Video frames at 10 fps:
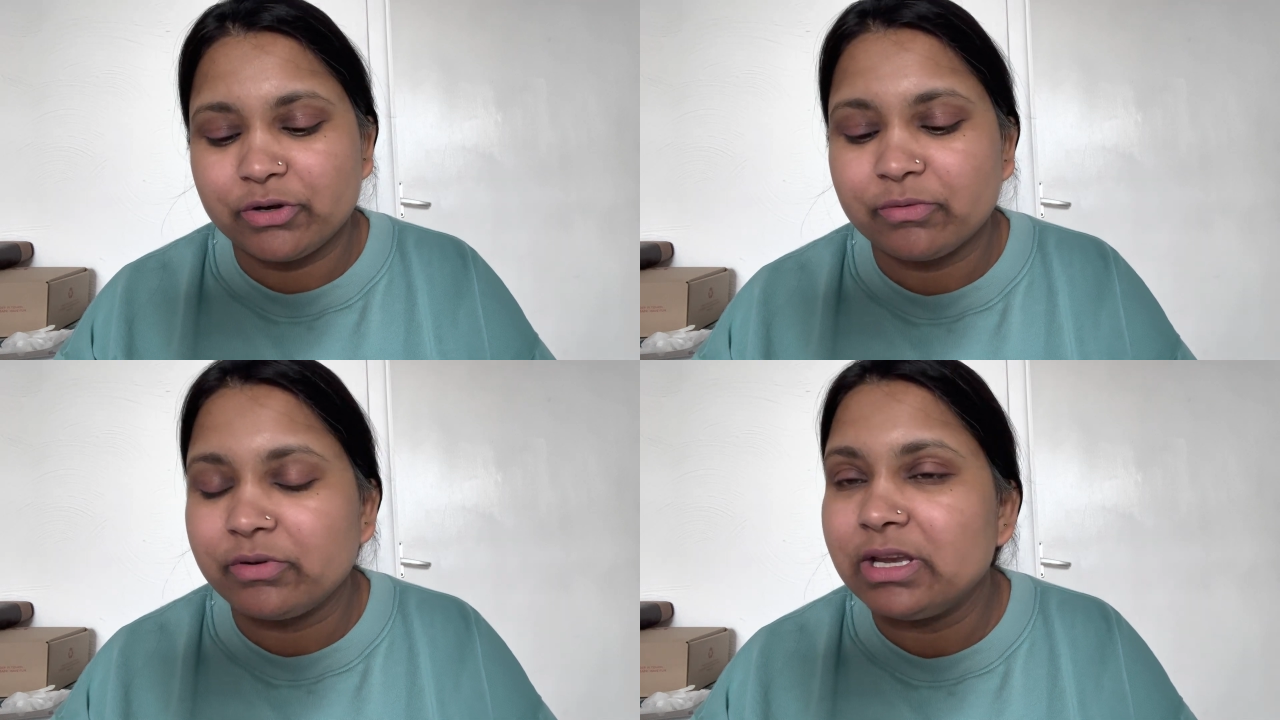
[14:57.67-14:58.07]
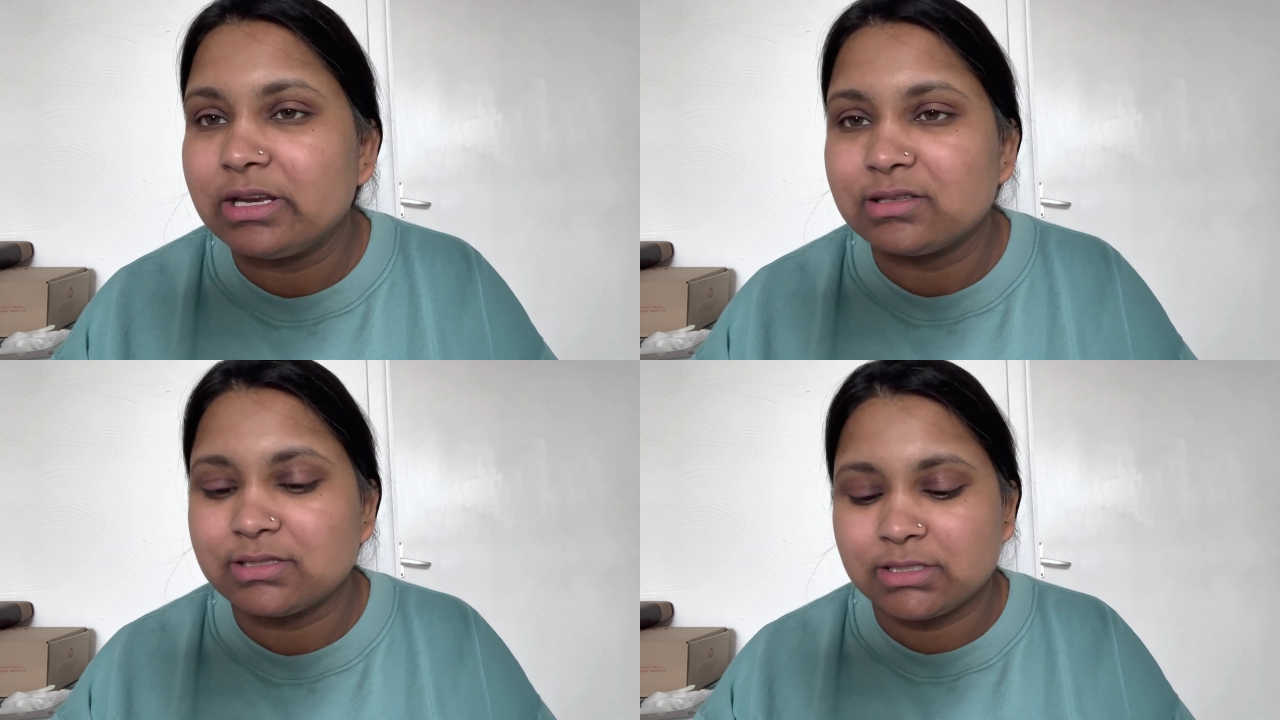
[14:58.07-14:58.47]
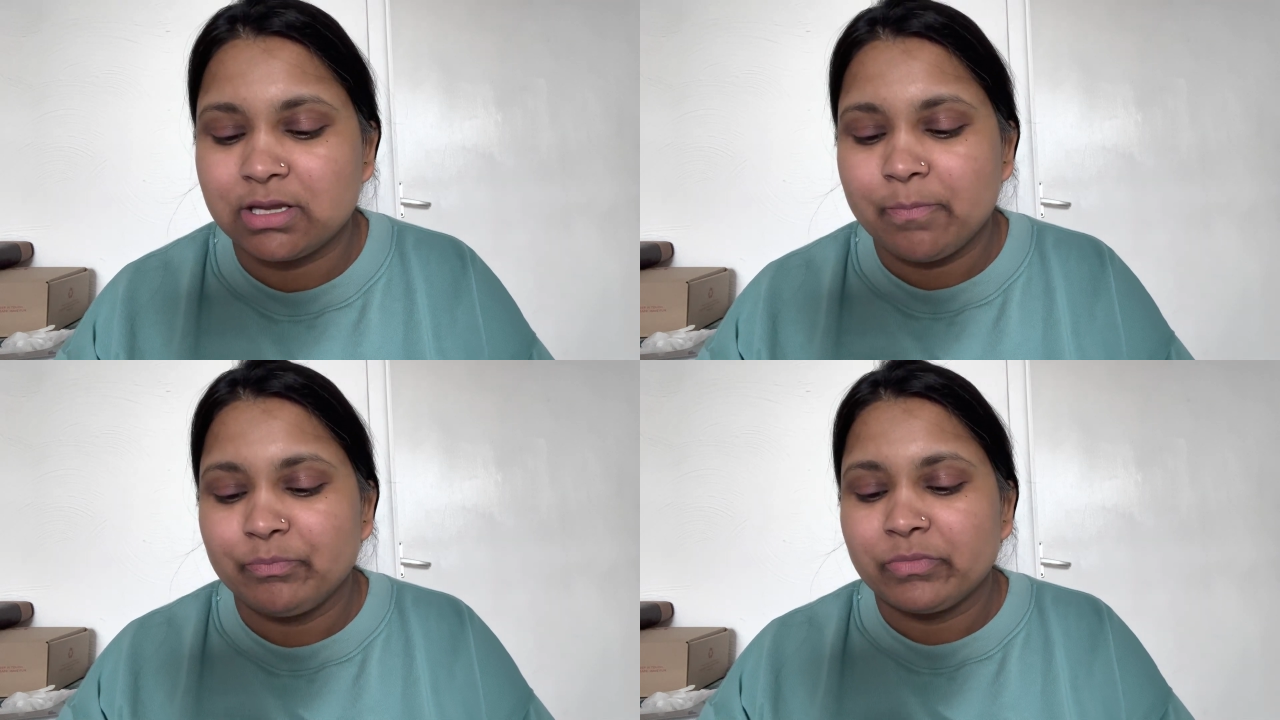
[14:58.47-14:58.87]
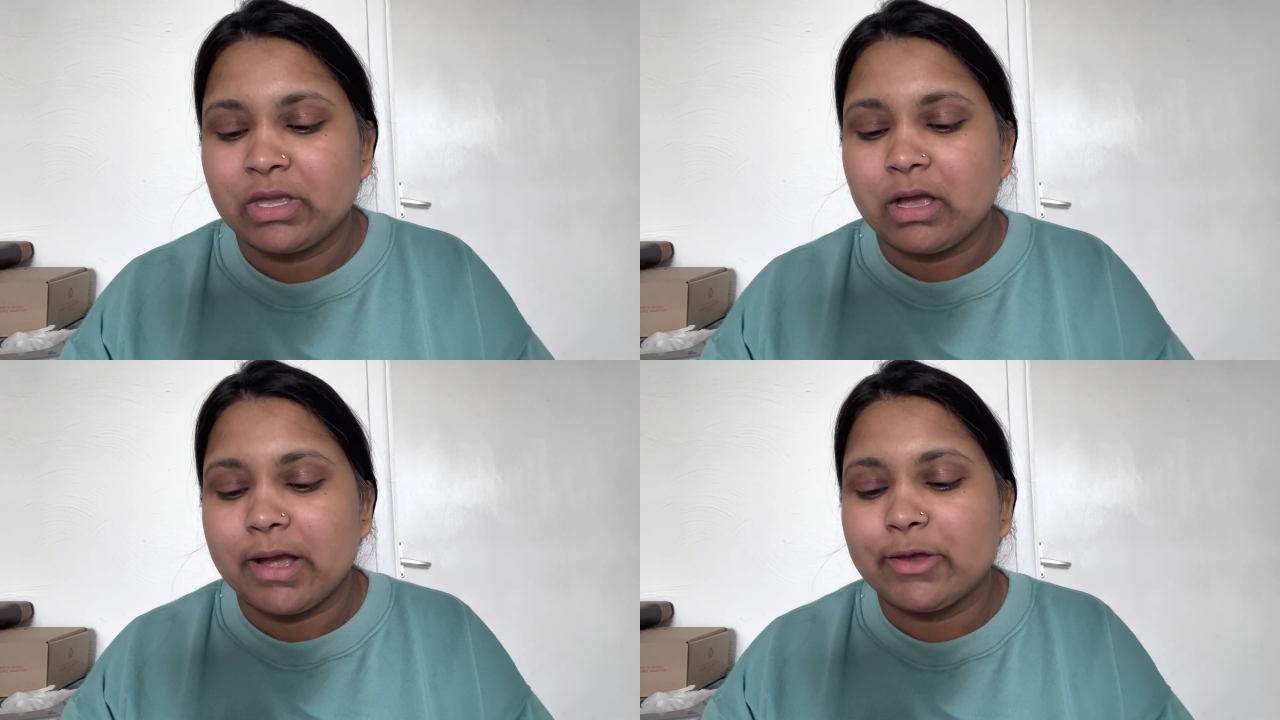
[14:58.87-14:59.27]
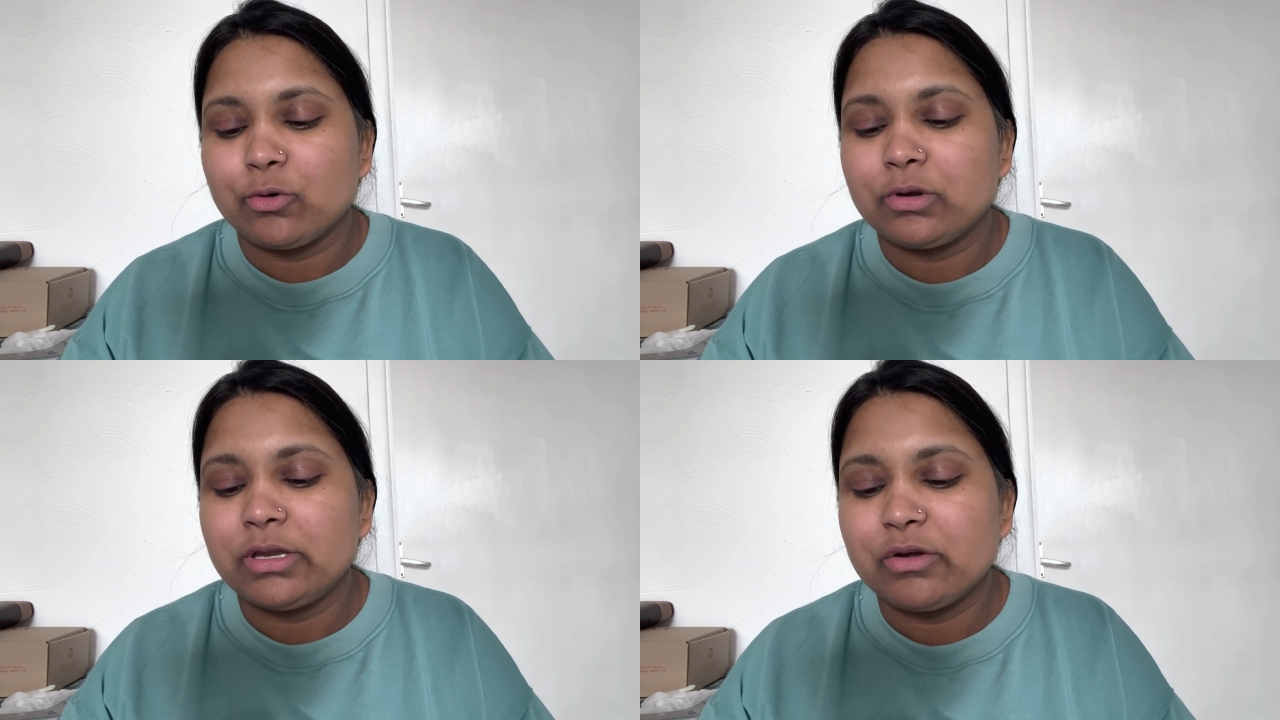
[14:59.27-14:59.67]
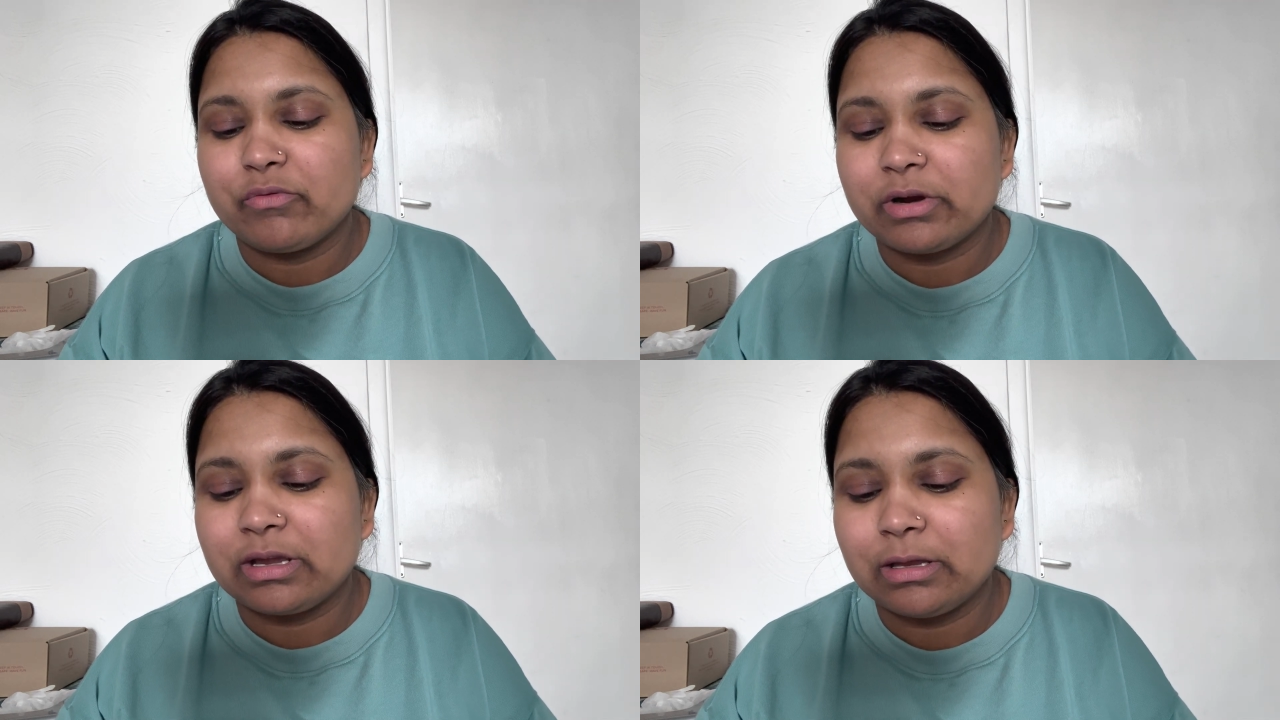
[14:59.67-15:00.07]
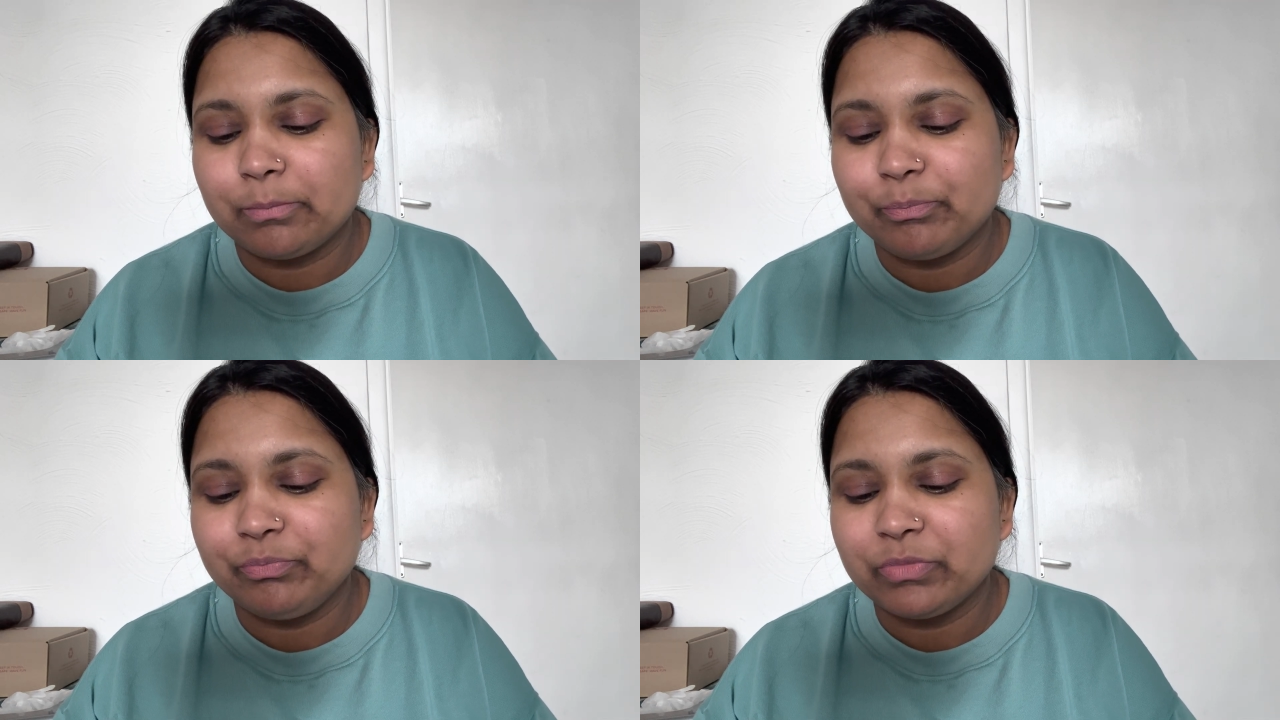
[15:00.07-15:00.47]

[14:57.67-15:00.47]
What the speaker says: of needles. I only overcame